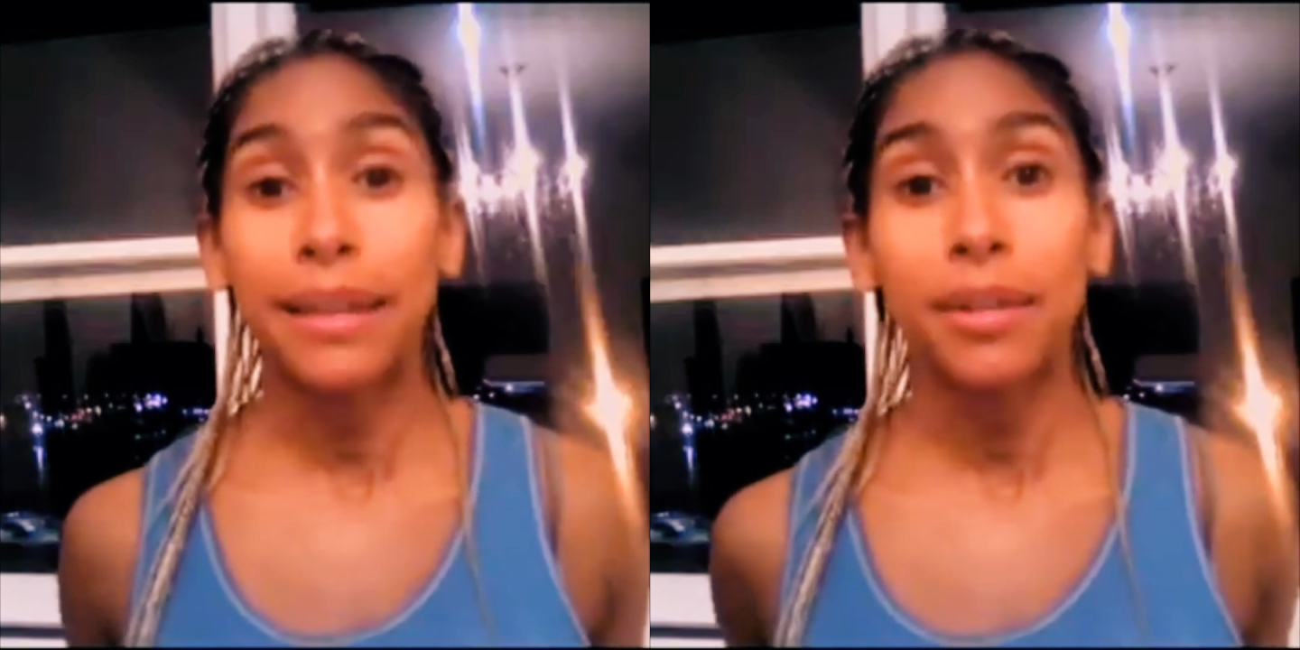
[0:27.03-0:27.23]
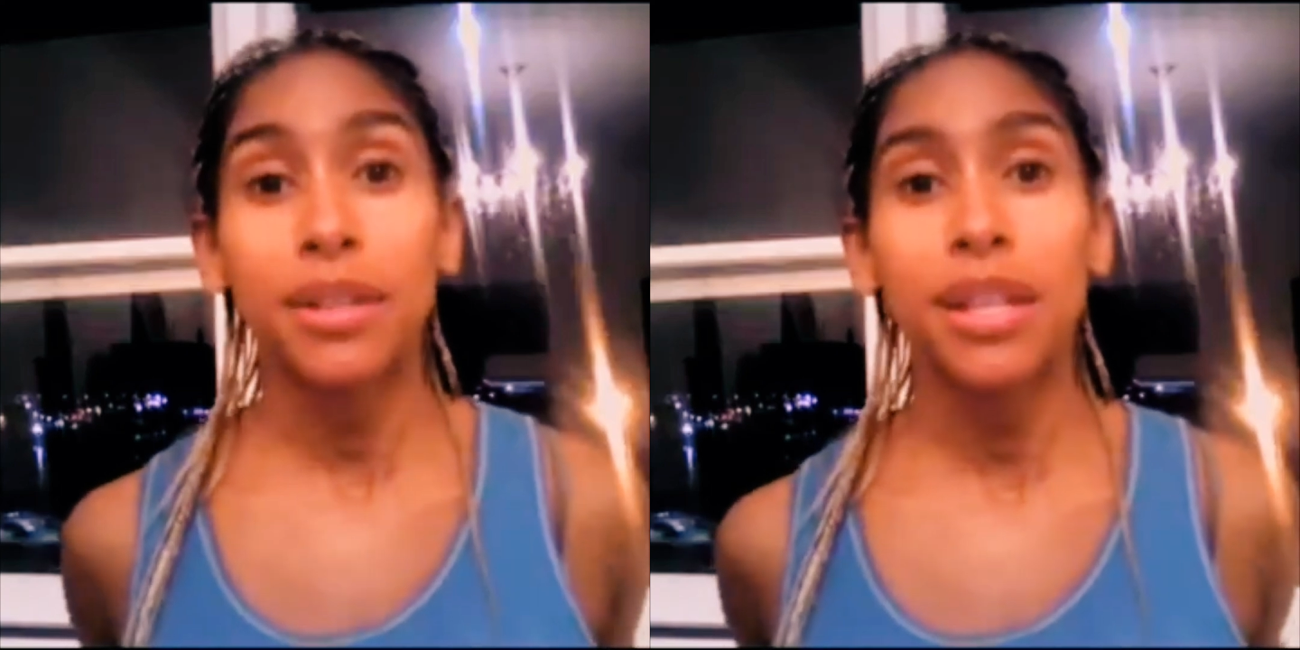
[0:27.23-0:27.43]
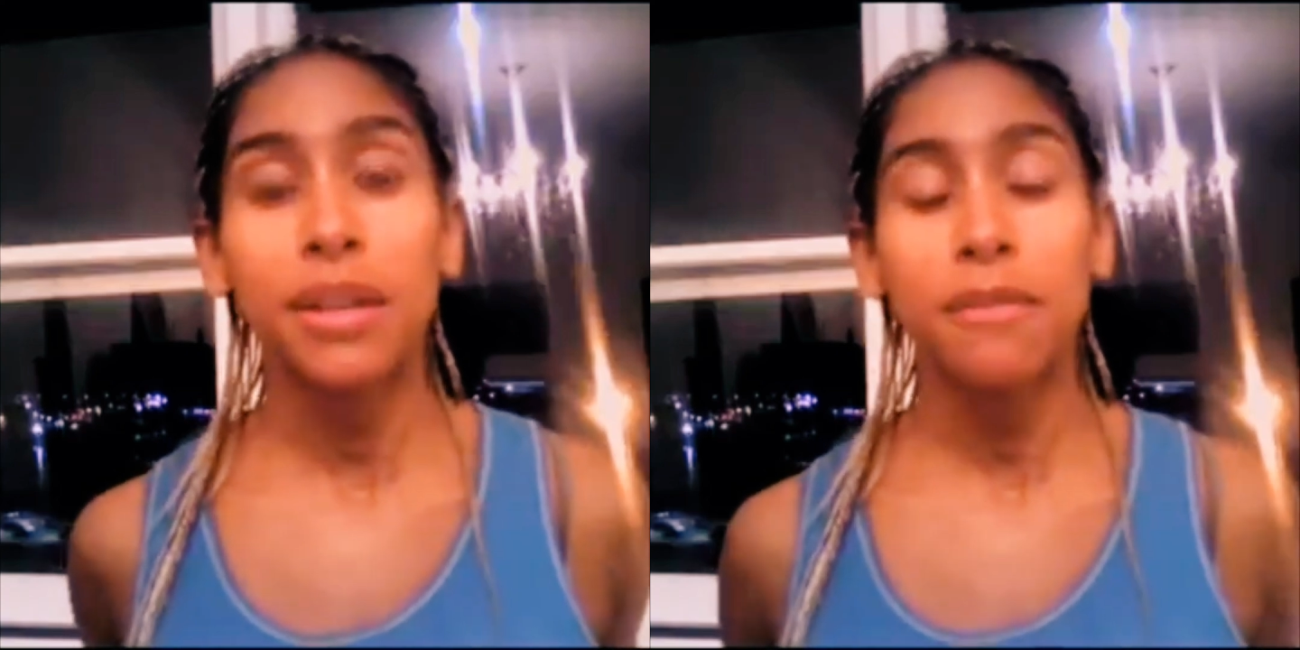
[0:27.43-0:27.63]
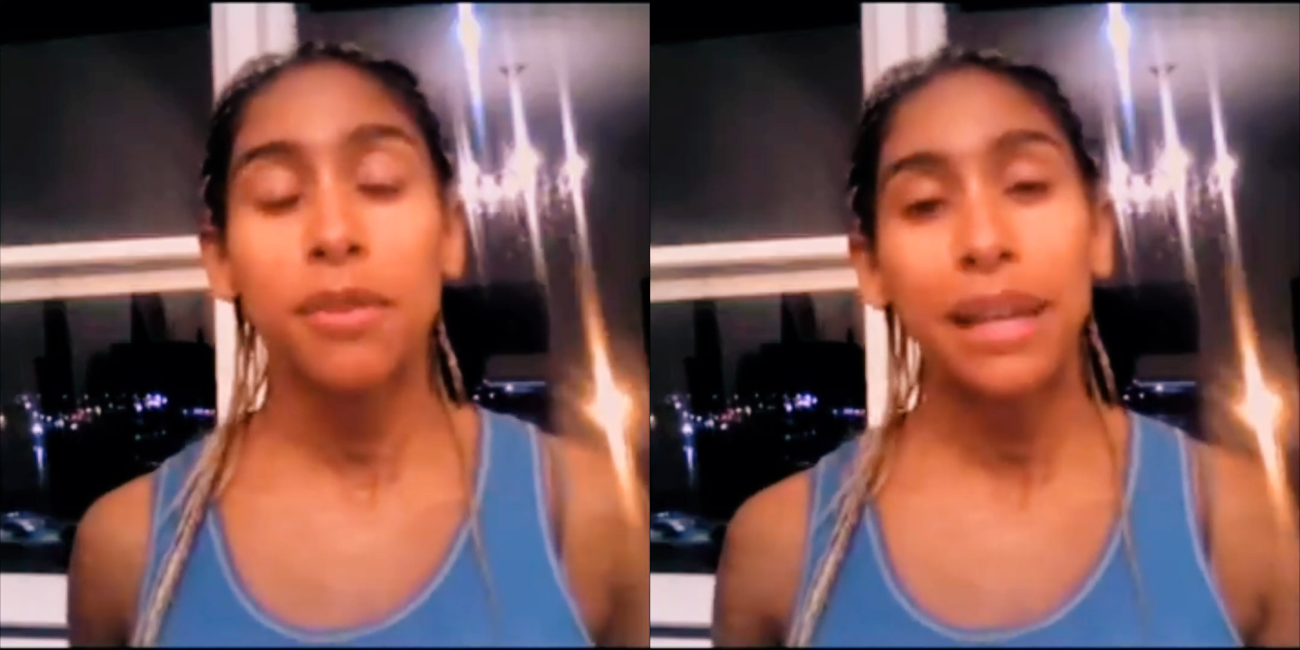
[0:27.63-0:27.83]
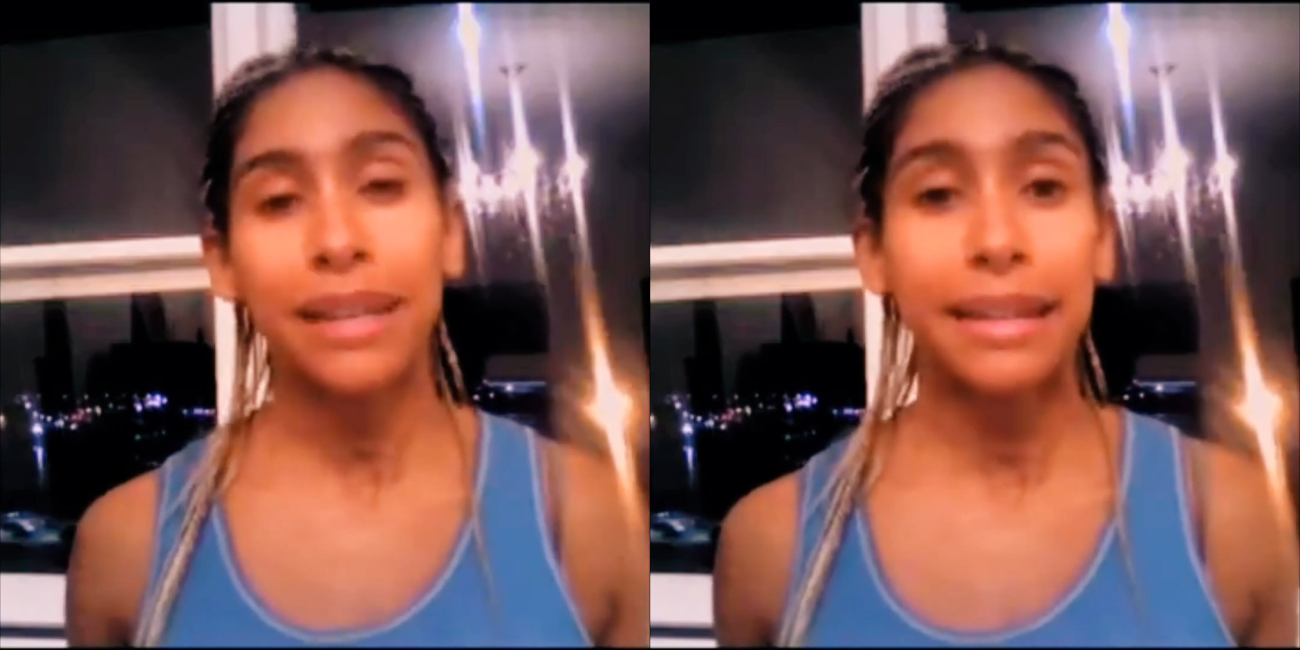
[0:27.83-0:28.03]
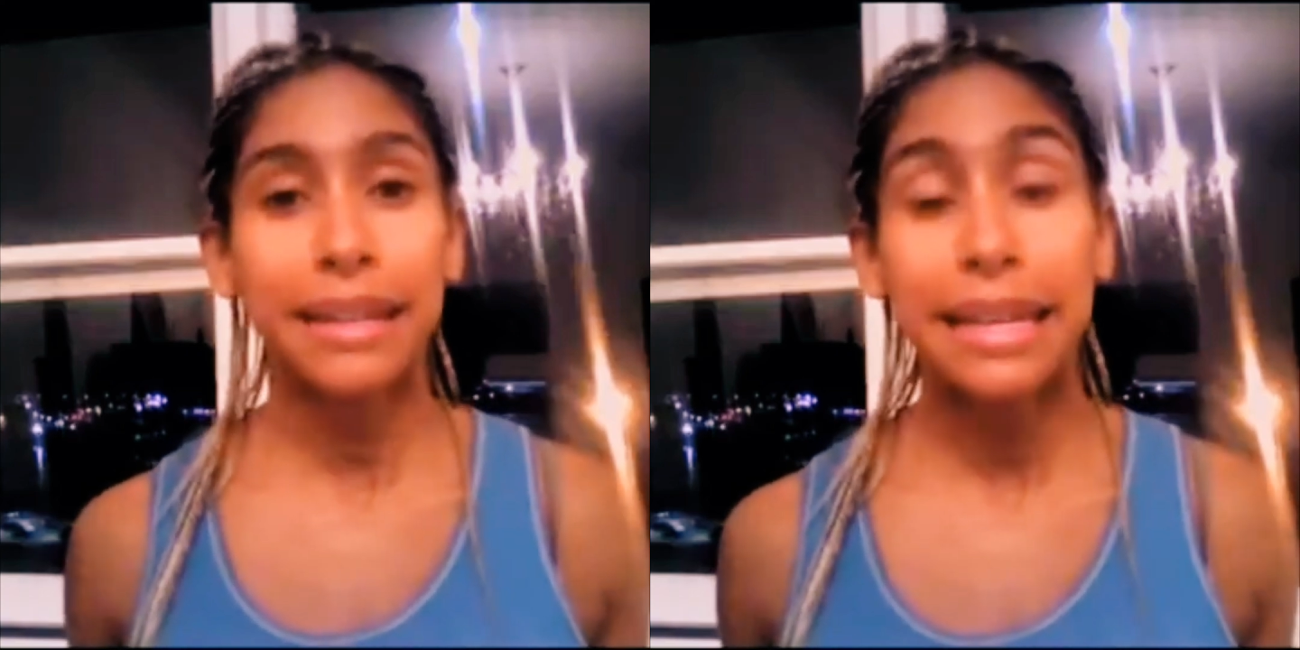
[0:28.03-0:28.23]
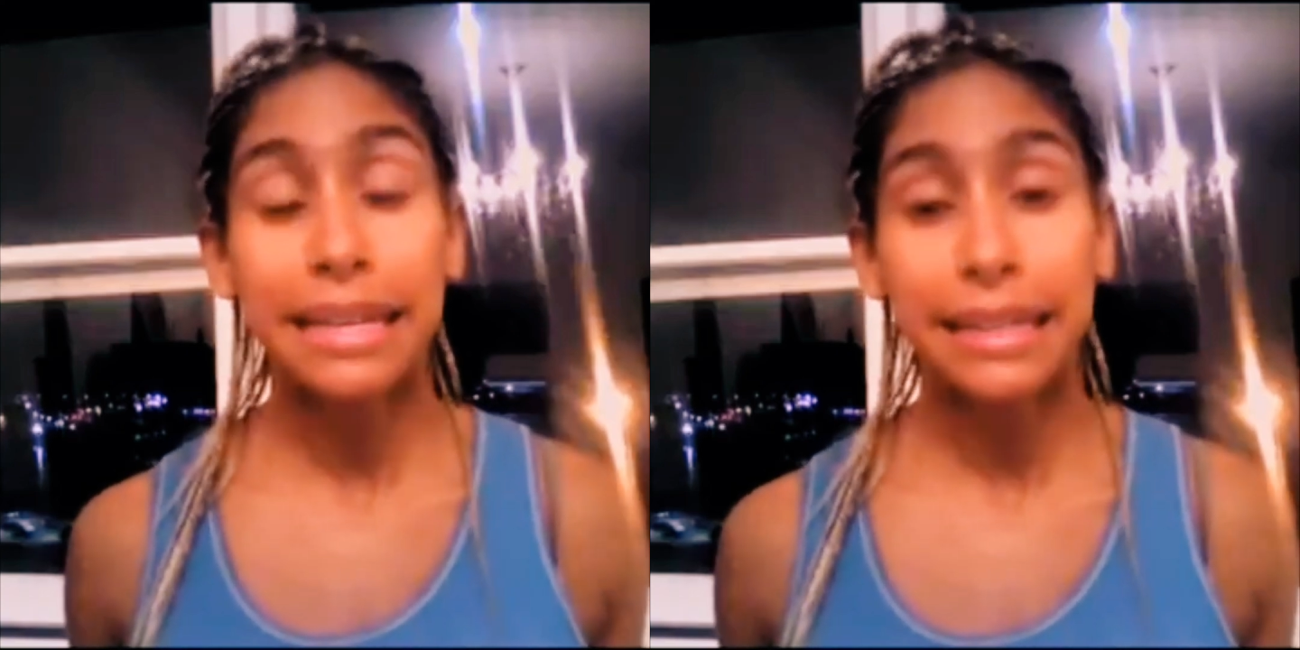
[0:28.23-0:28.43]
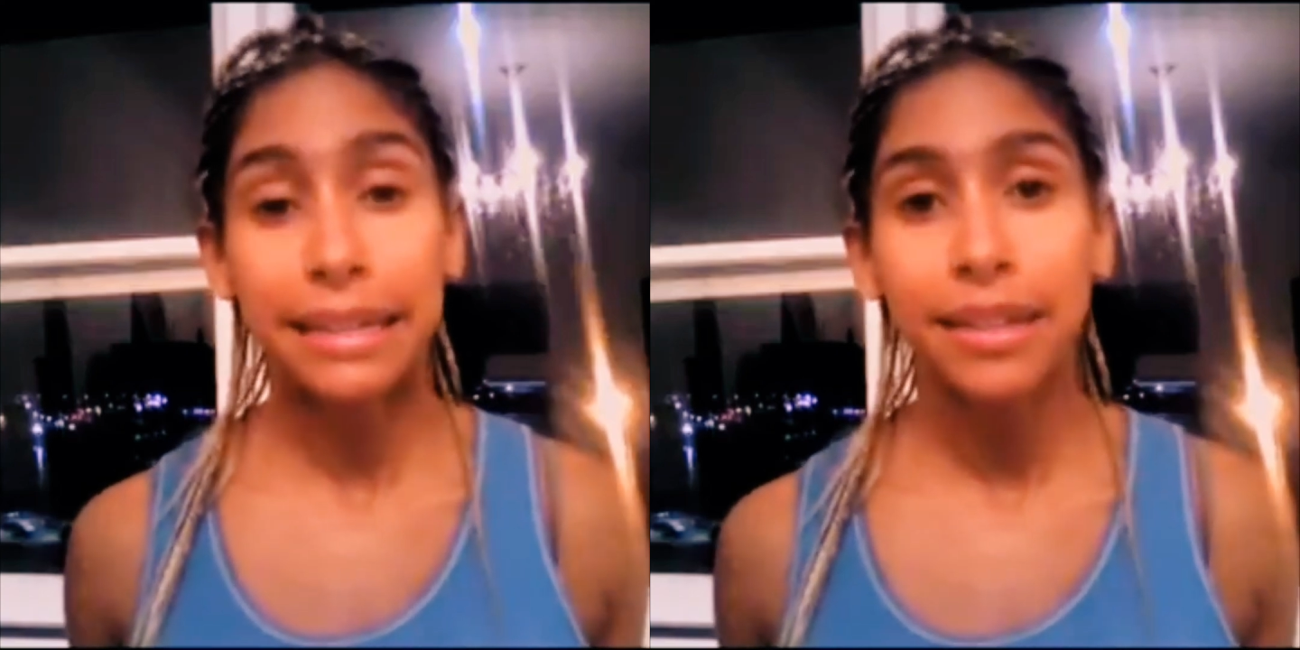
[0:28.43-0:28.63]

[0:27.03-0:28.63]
because they don't feel like they're needed,